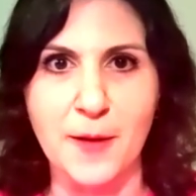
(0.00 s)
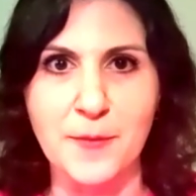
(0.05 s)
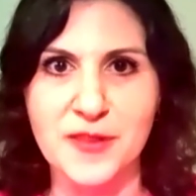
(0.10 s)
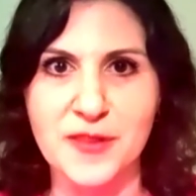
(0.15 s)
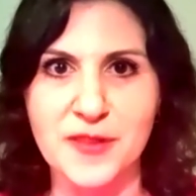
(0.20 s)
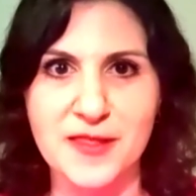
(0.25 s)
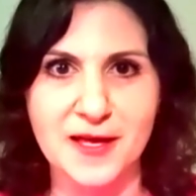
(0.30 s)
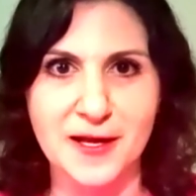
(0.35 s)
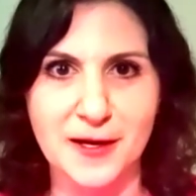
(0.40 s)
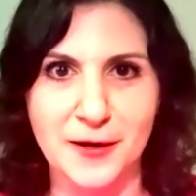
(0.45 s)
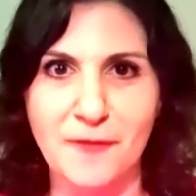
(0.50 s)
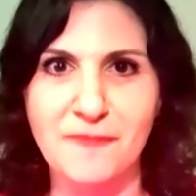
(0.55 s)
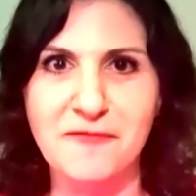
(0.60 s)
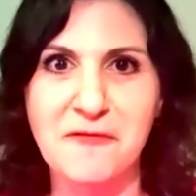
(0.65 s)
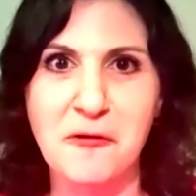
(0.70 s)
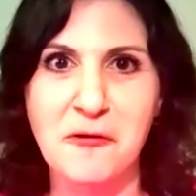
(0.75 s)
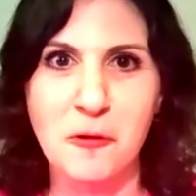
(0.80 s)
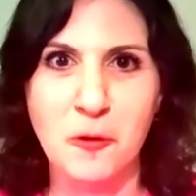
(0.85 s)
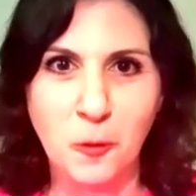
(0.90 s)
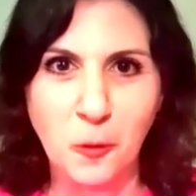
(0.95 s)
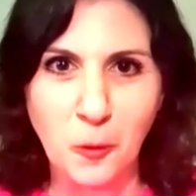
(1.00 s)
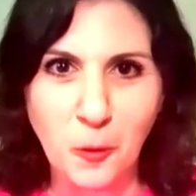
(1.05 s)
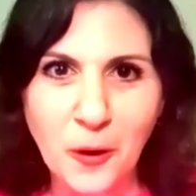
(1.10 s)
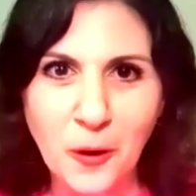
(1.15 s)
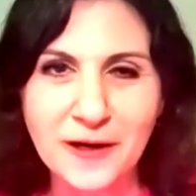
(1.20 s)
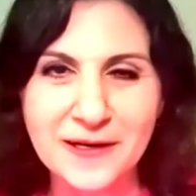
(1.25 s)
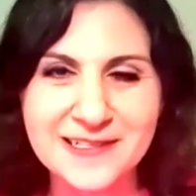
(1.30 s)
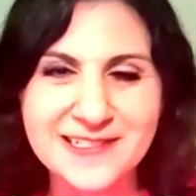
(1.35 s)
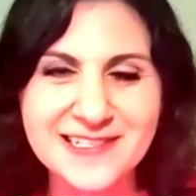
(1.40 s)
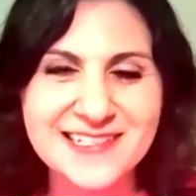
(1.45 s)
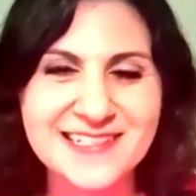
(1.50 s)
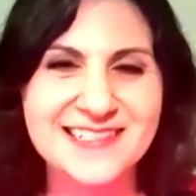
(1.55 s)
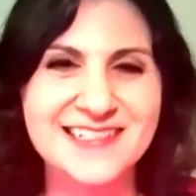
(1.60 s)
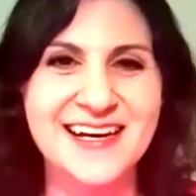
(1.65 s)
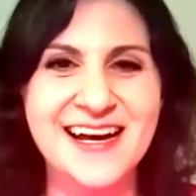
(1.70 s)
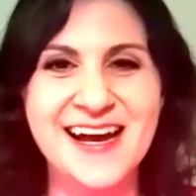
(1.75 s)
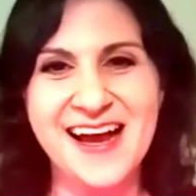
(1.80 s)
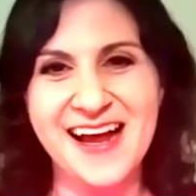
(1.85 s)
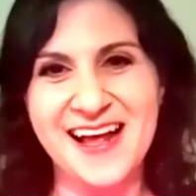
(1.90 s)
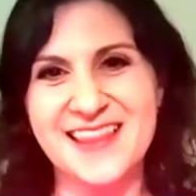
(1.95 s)
And then of course
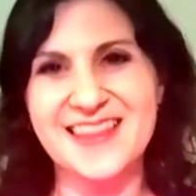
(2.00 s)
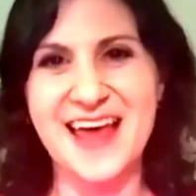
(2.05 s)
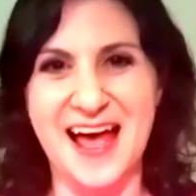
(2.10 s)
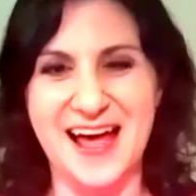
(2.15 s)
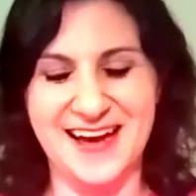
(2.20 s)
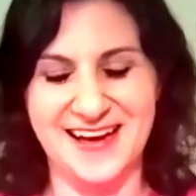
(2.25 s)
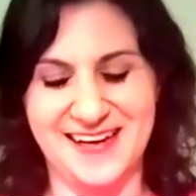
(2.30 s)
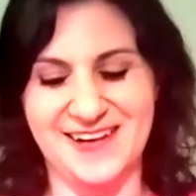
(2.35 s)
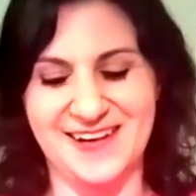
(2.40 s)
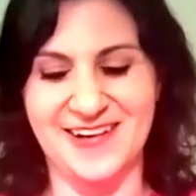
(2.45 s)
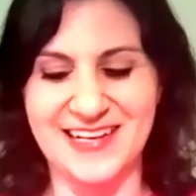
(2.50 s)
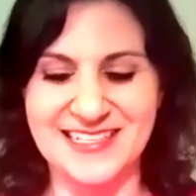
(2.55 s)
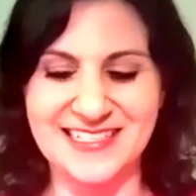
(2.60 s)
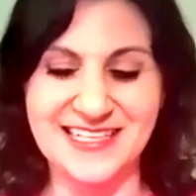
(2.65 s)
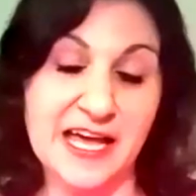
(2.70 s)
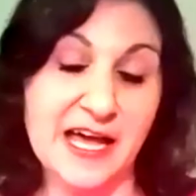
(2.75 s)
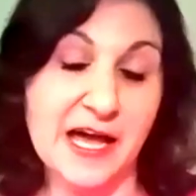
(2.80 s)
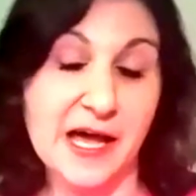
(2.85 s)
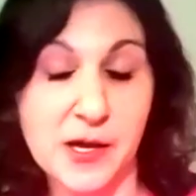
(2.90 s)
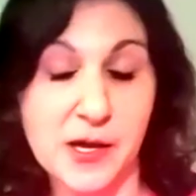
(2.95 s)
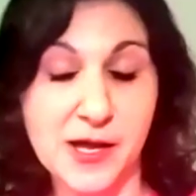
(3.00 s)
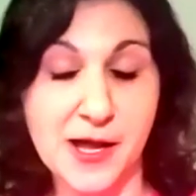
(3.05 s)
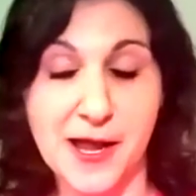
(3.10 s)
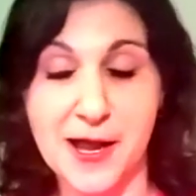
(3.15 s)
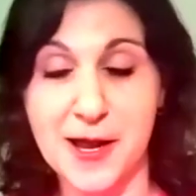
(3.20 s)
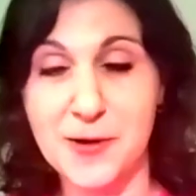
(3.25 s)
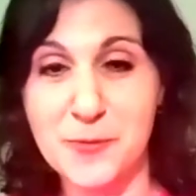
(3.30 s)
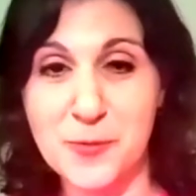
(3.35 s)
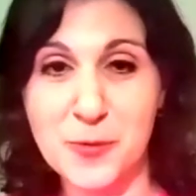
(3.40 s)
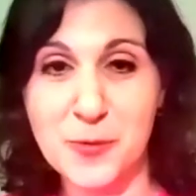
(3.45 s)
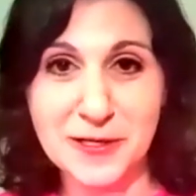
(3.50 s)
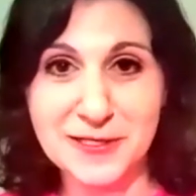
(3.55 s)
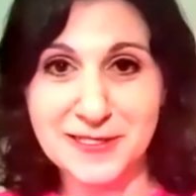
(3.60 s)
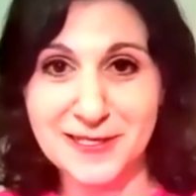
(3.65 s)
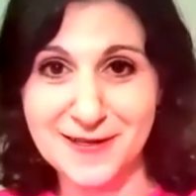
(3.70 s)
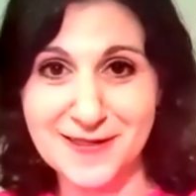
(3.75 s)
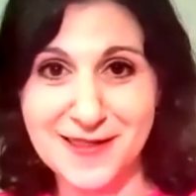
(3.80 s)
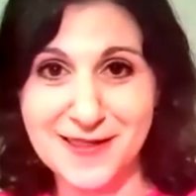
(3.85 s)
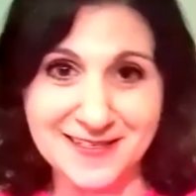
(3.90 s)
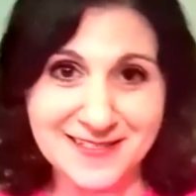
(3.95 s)
that, you know, I say I worked
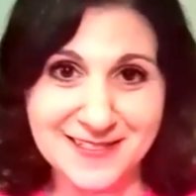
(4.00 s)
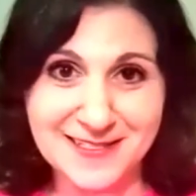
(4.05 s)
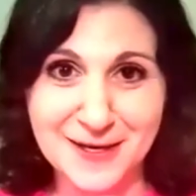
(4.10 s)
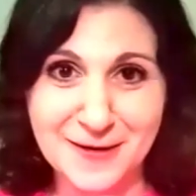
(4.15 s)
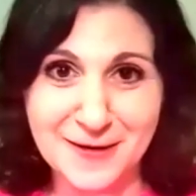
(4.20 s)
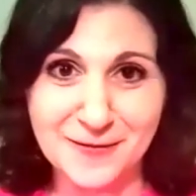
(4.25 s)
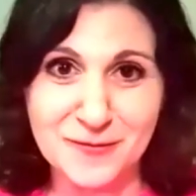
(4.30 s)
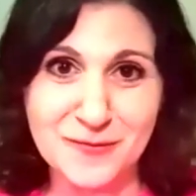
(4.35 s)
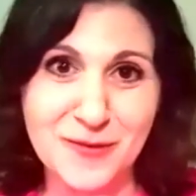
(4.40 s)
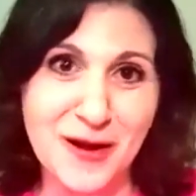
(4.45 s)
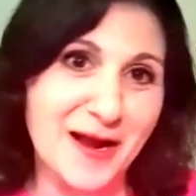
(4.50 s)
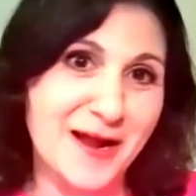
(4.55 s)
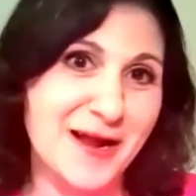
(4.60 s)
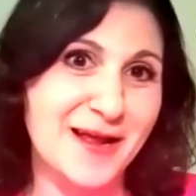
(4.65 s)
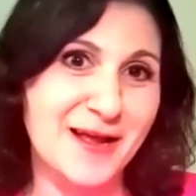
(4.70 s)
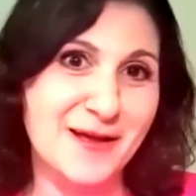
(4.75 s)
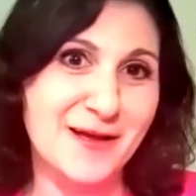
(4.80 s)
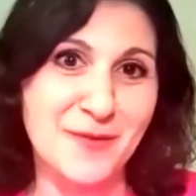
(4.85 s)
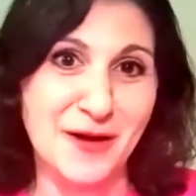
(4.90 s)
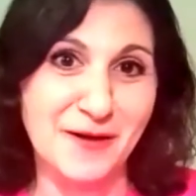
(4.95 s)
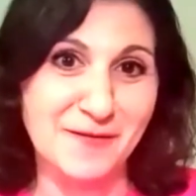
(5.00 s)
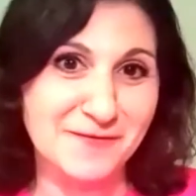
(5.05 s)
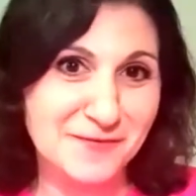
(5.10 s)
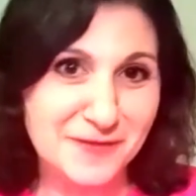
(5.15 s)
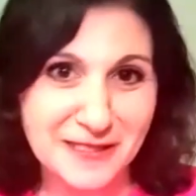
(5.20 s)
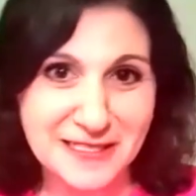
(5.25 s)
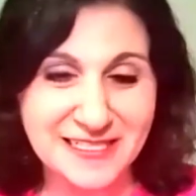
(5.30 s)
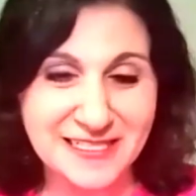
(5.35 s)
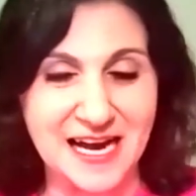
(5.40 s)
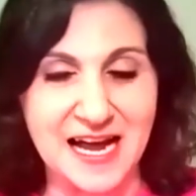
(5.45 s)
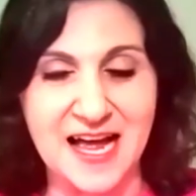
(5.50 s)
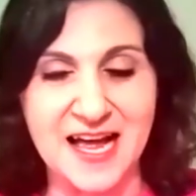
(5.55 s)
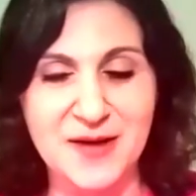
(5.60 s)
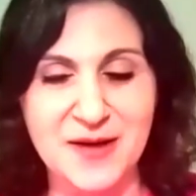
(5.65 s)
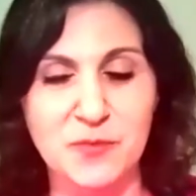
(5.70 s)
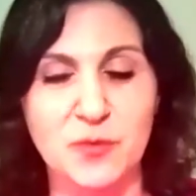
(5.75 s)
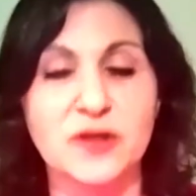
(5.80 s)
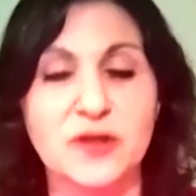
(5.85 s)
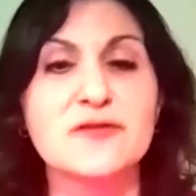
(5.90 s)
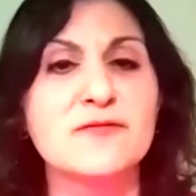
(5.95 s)
on that stuff in my free time,
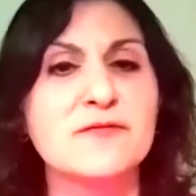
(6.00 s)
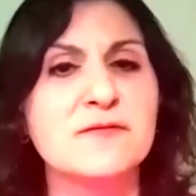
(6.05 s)
which